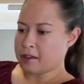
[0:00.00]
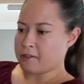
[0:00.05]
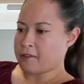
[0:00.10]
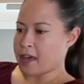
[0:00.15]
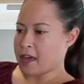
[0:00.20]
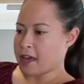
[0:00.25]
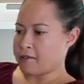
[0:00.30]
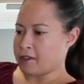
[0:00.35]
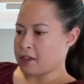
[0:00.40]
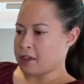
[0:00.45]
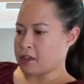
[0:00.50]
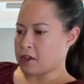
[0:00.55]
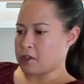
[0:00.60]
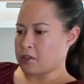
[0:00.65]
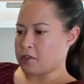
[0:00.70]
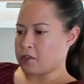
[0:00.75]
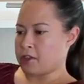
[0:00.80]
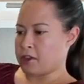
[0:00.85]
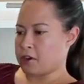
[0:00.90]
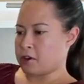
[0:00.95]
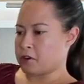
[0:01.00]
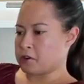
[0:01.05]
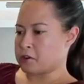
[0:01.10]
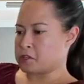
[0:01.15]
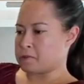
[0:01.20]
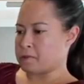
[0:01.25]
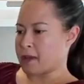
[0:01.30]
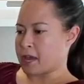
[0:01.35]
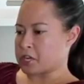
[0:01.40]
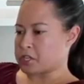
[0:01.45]
having thinner
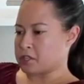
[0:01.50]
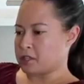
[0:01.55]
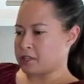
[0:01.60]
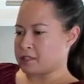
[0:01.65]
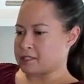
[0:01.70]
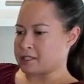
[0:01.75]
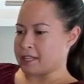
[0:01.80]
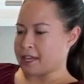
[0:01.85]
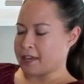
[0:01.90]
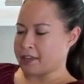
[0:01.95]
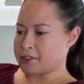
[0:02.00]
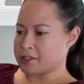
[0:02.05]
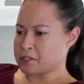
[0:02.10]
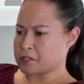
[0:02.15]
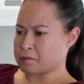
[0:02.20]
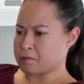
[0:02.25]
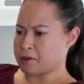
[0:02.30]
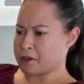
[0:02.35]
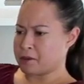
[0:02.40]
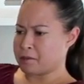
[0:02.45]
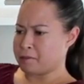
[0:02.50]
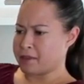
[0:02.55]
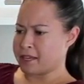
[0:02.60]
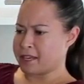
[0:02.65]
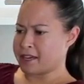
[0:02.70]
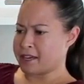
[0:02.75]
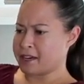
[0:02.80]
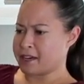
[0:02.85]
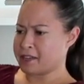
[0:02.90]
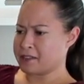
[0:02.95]
spatulas like this one
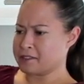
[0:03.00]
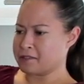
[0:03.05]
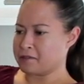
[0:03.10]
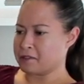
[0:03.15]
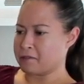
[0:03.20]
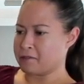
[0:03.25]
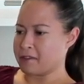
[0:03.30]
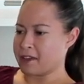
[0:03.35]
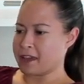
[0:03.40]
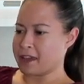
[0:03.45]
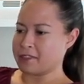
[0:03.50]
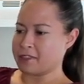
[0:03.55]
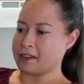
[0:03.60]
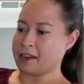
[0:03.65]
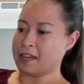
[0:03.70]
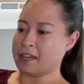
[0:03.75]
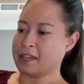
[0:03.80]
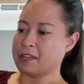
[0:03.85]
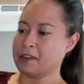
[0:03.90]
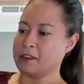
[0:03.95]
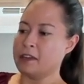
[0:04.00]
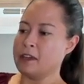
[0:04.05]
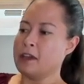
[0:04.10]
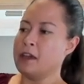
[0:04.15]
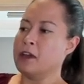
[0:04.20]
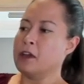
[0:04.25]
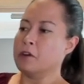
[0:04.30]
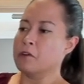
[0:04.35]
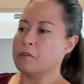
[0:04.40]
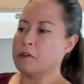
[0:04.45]
because of the fact that I can
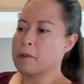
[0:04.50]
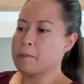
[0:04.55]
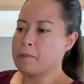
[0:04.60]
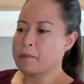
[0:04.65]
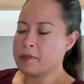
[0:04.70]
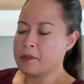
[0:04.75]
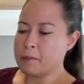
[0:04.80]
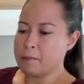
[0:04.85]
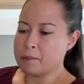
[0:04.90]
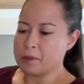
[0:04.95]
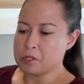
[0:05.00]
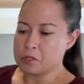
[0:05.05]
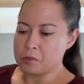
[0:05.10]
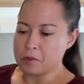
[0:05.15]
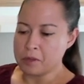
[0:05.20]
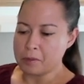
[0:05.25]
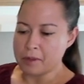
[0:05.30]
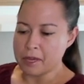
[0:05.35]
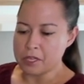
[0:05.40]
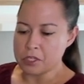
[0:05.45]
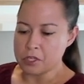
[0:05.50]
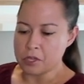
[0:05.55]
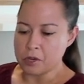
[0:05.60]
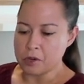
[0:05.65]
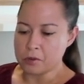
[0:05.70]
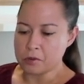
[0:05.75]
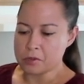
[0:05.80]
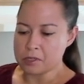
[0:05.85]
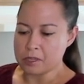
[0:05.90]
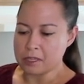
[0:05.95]
grip them between my
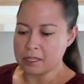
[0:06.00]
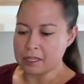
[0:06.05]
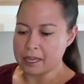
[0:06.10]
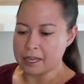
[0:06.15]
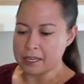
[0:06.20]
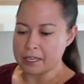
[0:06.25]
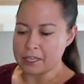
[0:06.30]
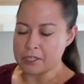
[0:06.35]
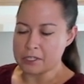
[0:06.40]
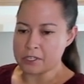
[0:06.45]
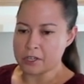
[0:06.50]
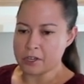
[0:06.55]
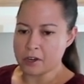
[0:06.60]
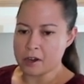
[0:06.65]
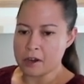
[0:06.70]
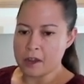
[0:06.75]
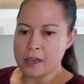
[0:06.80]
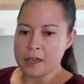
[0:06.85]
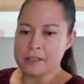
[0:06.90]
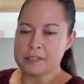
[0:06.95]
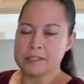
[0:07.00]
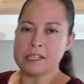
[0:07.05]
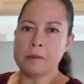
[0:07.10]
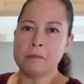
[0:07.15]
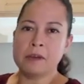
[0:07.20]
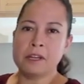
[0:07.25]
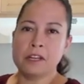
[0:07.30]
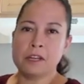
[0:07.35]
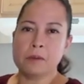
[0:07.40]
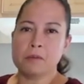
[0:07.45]
toes a lot easier.
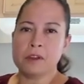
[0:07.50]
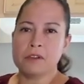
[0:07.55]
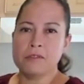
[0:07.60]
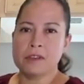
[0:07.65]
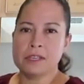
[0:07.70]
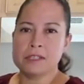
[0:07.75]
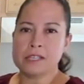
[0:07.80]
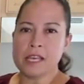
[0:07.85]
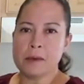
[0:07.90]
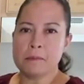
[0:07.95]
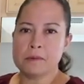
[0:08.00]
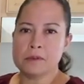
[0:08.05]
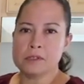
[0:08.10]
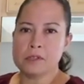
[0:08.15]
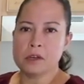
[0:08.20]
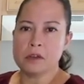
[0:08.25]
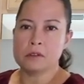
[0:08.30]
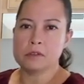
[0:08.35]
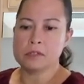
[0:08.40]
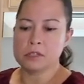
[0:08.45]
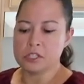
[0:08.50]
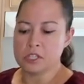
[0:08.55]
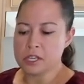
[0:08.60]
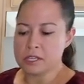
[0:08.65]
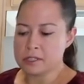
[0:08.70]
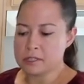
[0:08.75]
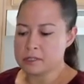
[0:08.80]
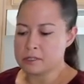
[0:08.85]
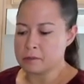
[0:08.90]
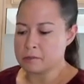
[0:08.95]
Someone in a previous episode
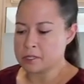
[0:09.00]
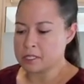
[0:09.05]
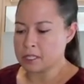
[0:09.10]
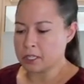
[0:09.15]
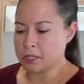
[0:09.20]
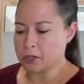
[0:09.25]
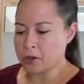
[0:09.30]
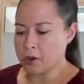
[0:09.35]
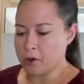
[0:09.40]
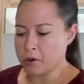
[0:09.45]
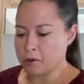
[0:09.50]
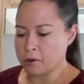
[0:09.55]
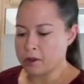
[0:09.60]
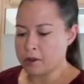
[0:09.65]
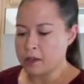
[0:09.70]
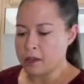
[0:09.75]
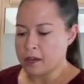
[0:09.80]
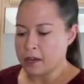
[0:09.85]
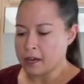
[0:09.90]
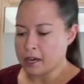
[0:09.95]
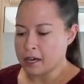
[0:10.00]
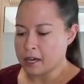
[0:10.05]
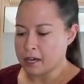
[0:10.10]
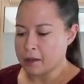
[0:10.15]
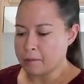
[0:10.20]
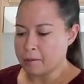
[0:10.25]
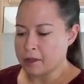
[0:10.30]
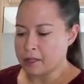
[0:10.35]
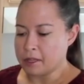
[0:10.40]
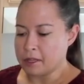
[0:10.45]
suggested some silicone
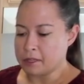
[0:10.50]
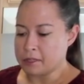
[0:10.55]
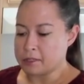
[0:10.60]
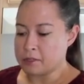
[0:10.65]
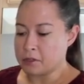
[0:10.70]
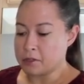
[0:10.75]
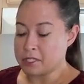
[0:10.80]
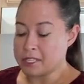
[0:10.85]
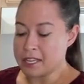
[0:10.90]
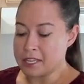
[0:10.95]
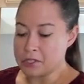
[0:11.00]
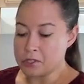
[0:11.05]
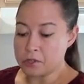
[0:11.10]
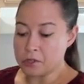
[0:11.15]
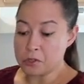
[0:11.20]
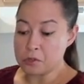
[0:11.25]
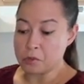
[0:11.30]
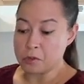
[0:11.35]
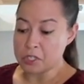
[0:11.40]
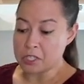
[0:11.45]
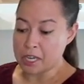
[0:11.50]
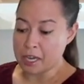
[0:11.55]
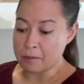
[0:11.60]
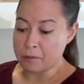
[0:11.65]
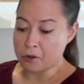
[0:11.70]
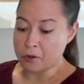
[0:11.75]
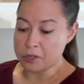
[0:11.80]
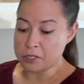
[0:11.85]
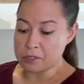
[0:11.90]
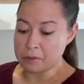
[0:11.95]
um, uh, utensils, which I'm
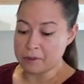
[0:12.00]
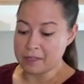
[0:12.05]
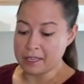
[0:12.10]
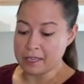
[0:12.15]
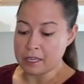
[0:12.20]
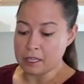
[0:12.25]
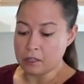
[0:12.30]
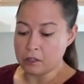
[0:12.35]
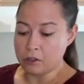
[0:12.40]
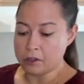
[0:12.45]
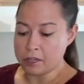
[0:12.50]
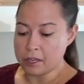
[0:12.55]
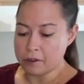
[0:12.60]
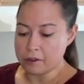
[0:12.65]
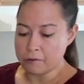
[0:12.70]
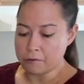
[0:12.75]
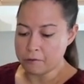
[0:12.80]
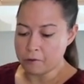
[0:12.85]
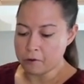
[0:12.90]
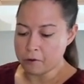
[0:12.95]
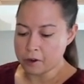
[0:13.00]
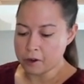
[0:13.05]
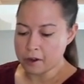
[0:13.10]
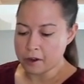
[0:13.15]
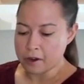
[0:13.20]
going to be looking for.